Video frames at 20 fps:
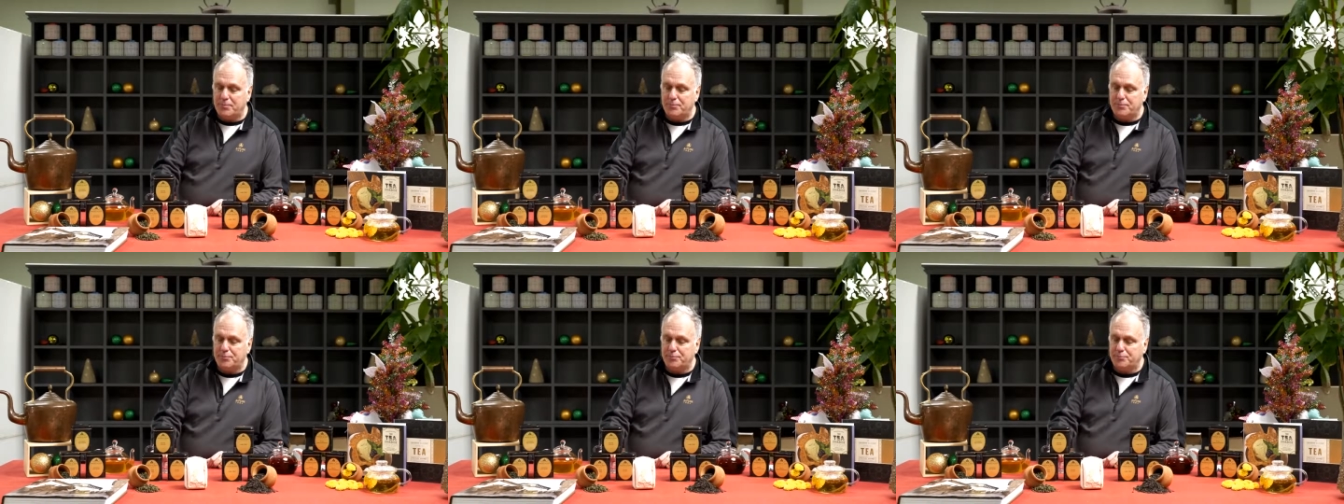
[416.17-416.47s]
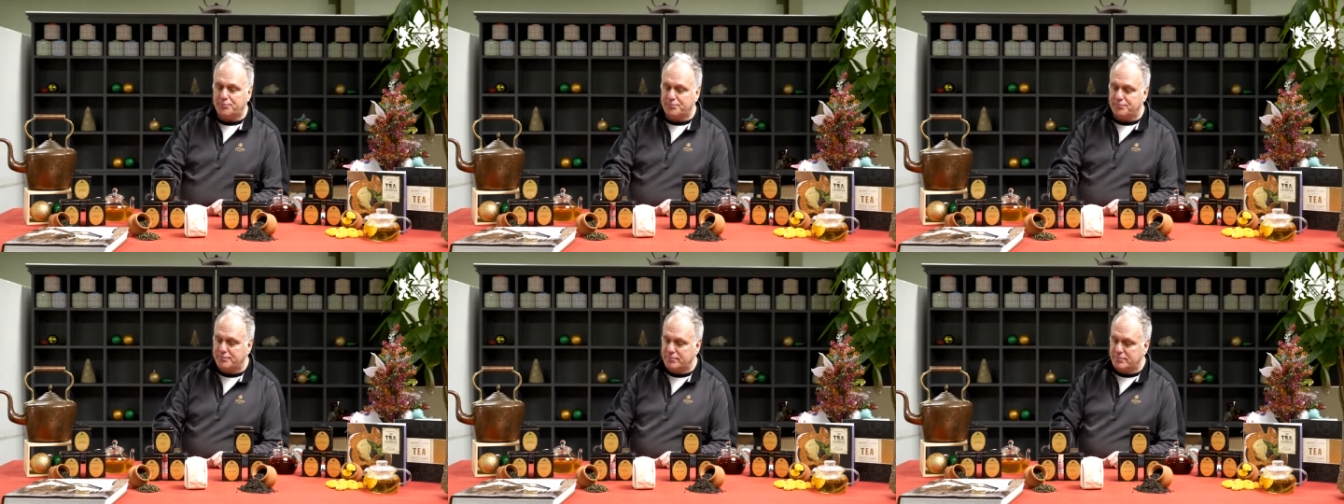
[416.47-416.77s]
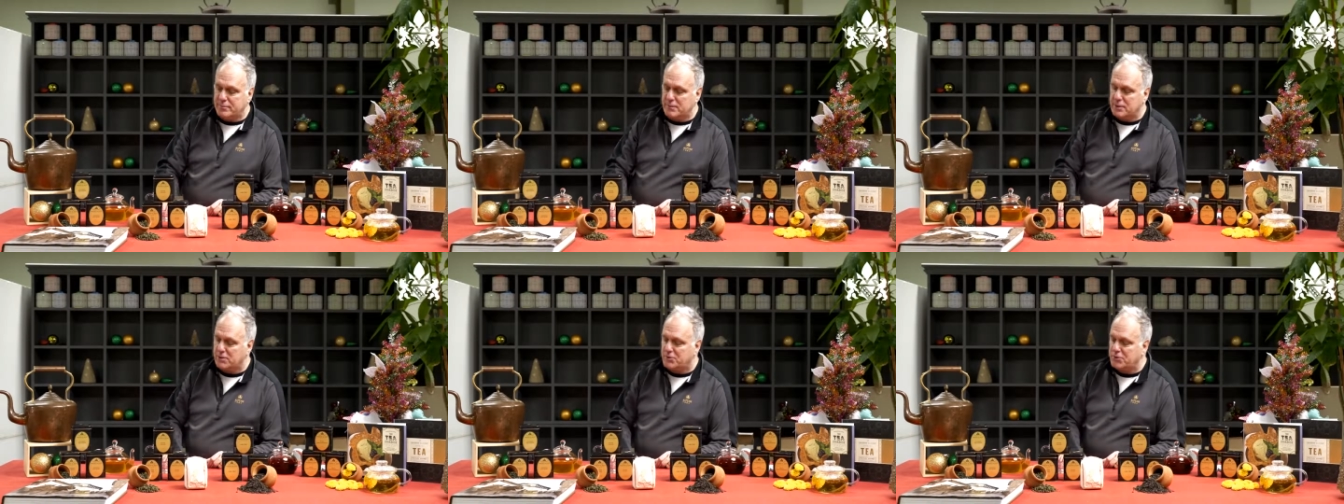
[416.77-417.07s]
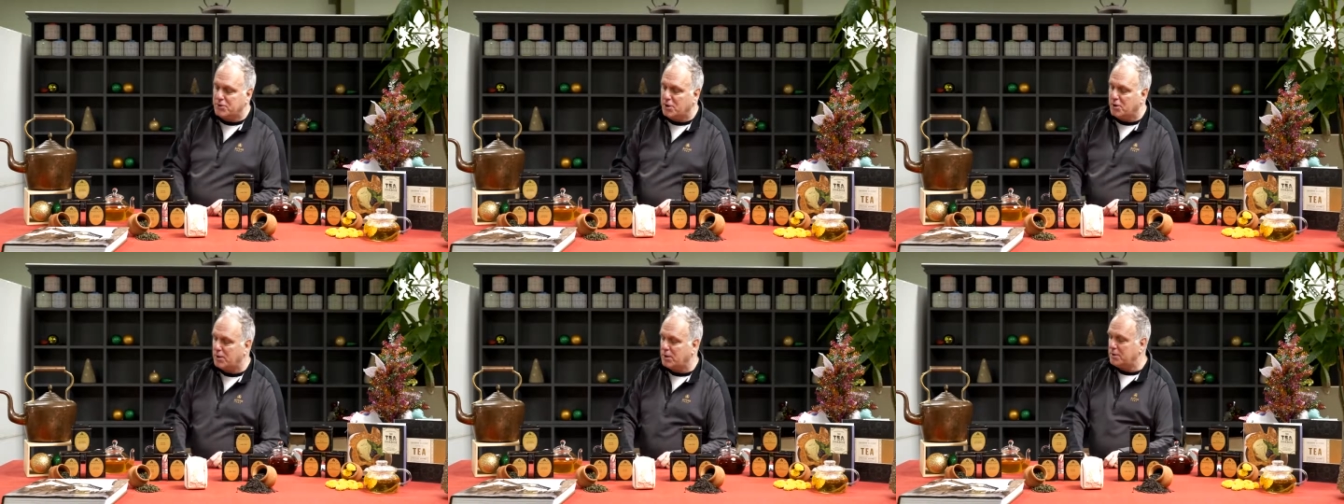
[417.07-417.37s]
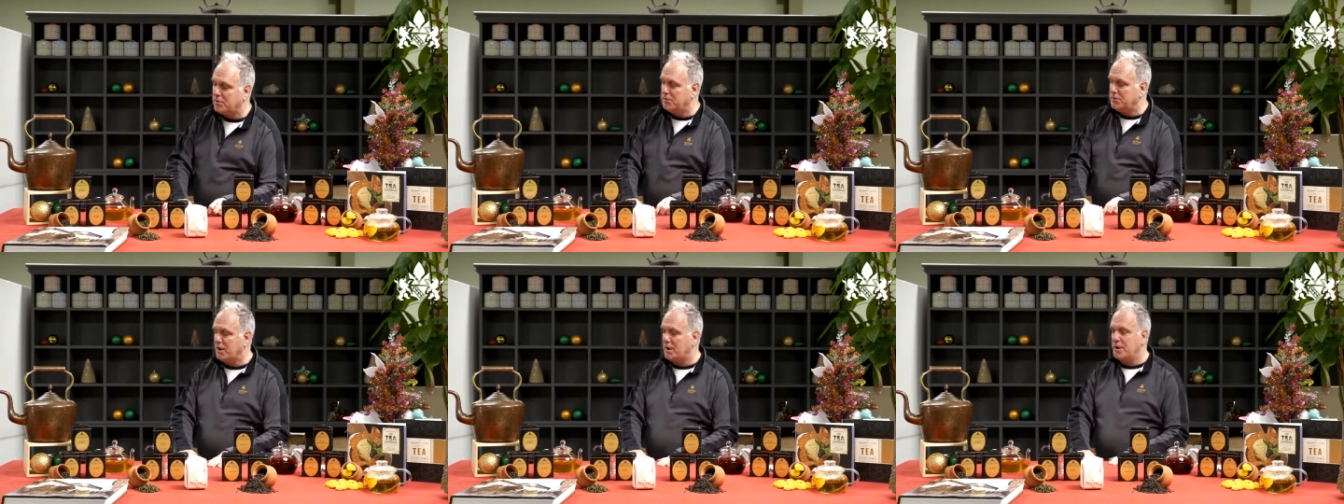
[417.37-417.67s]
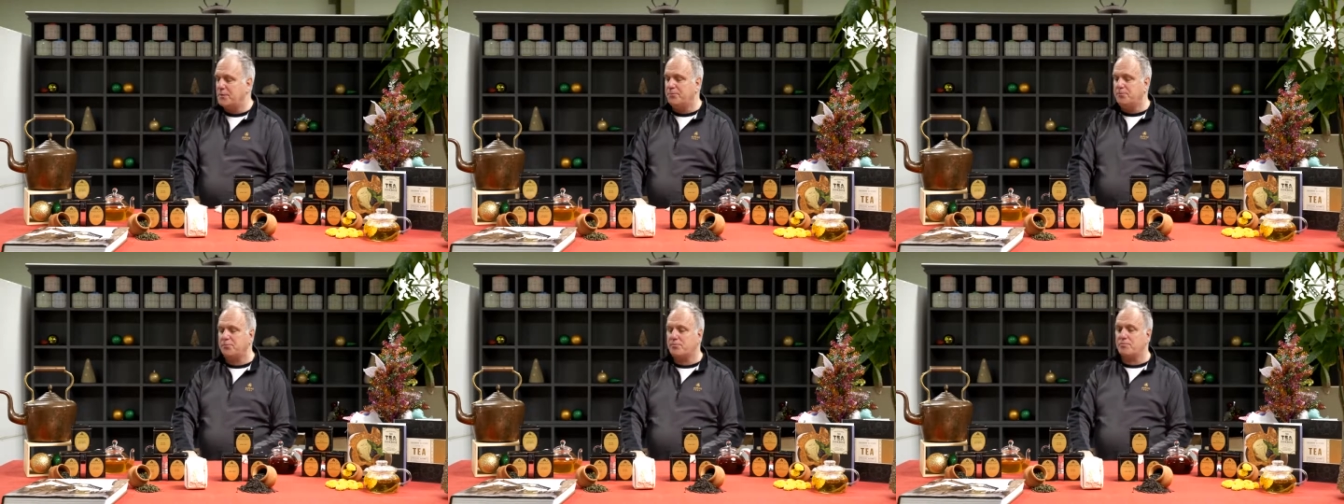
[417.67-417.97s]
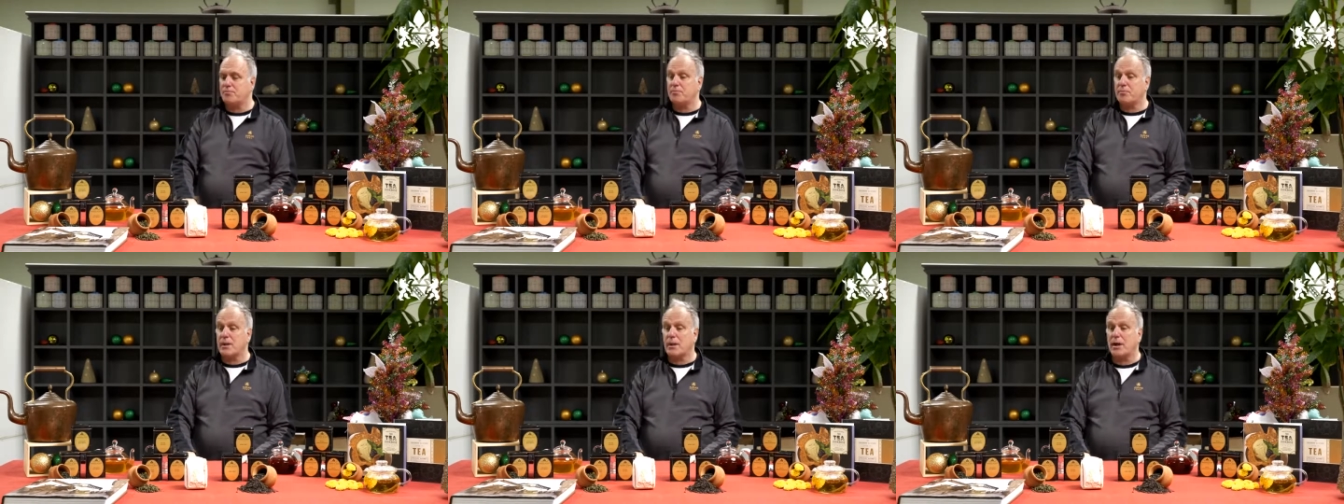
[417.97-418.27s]
So I love
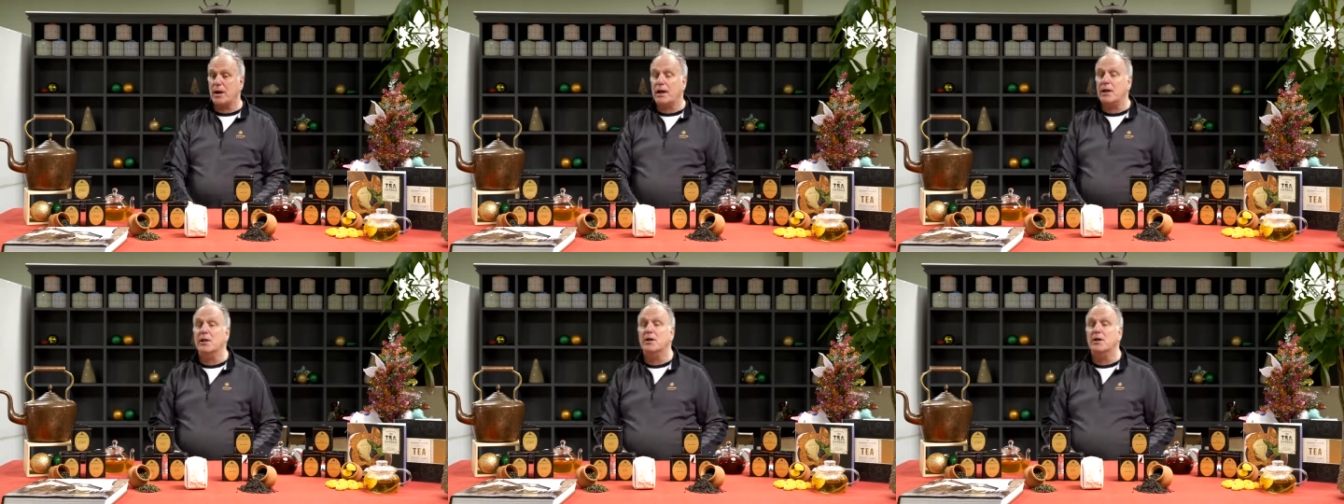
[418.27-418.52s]
that tea.